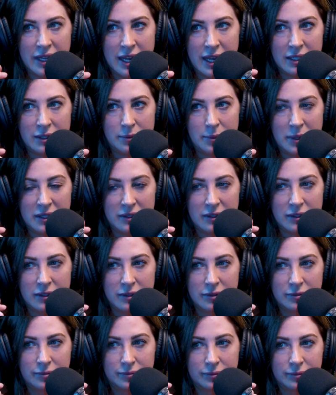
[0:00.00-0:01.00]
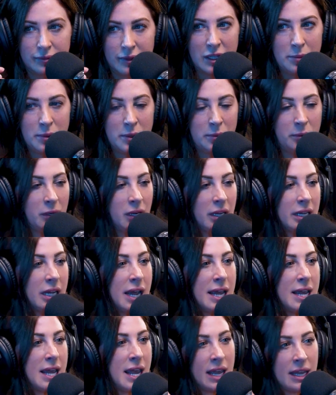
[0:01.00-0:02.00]
on the casements, for some people are like,
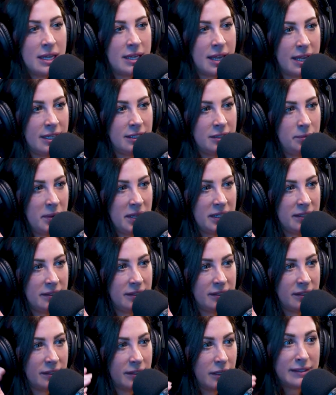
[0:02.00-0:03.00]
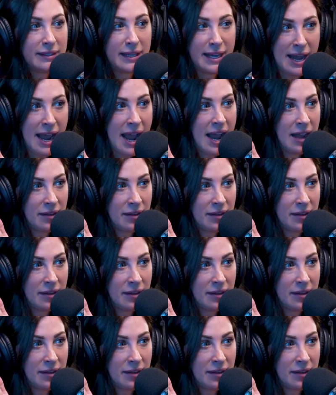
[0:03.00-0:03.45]
I hate casements because they